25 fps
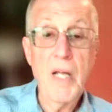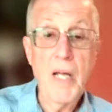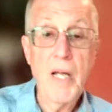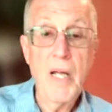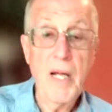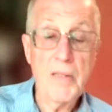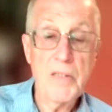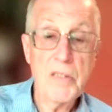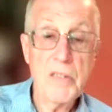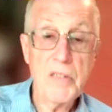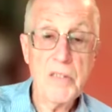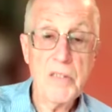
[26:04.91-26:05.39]

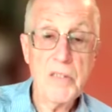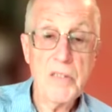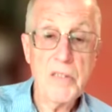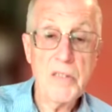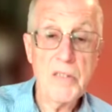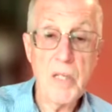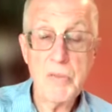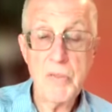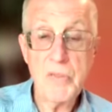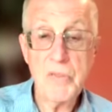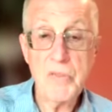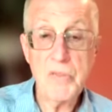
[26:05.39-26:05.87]
and this time
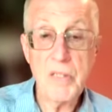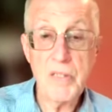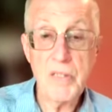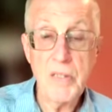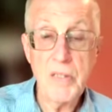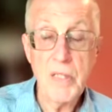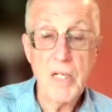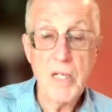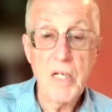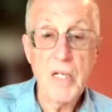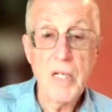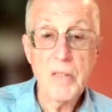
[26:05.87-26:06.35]
it just said
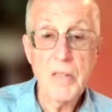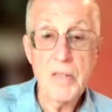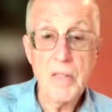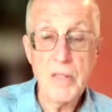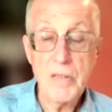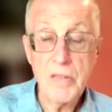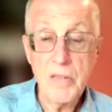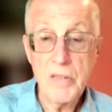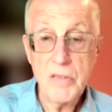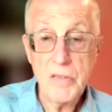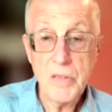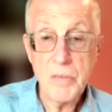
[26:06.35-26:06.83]
that
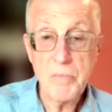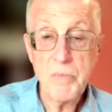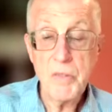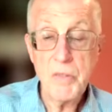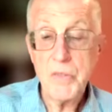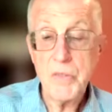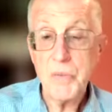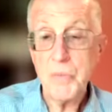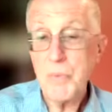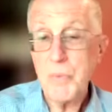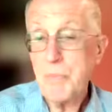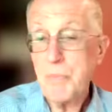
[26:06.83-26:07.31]
this
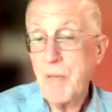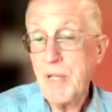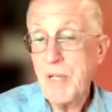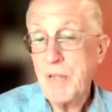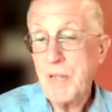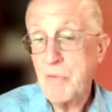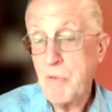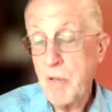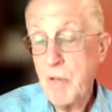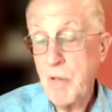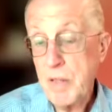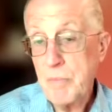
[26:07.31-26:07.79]
commission would make
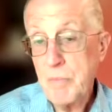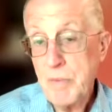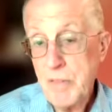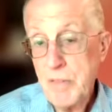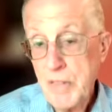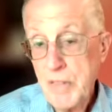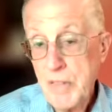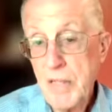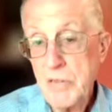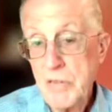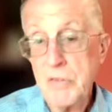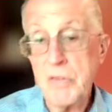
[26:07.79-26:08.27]

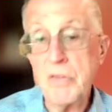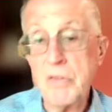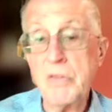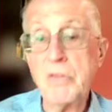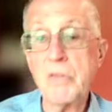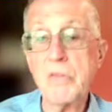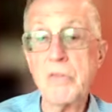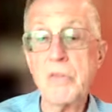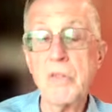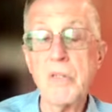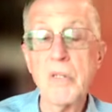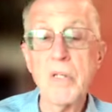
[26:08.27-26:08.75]

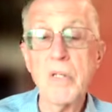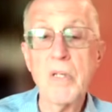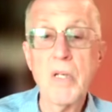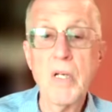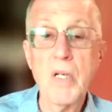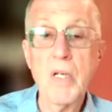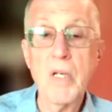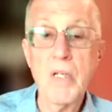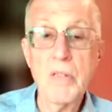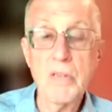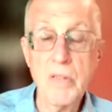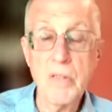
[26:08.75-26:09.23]
recommendations
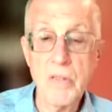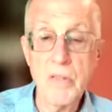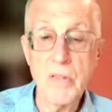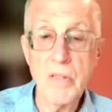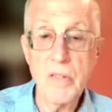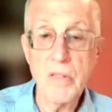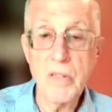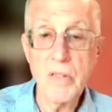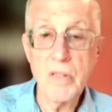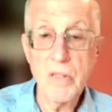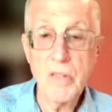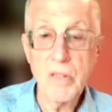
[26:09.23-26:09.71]
to
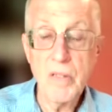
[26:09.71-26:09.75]
the